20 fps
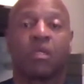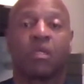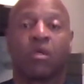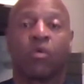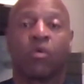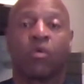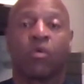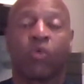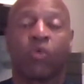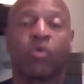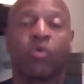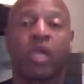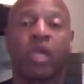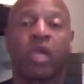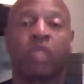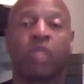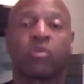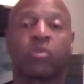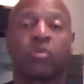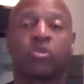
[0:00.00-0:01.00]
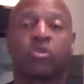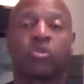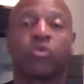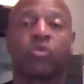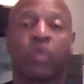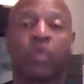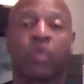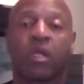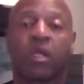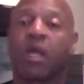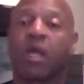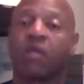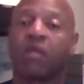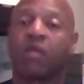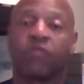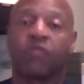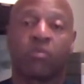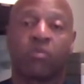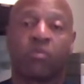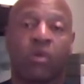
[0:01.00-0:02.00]
we were able to win a lot of
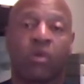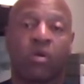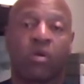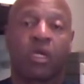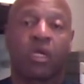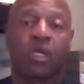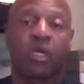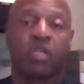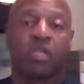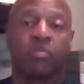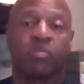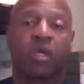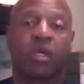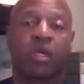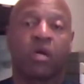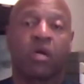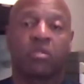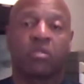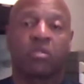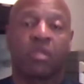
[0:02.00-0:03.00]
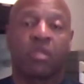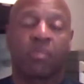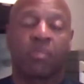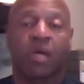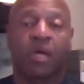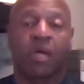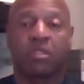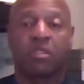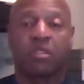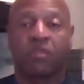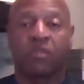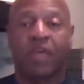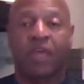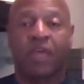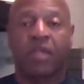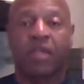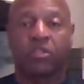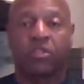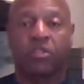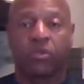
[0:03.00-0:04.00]
football games because of that positive
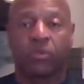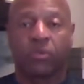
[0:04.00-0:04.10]
attitude.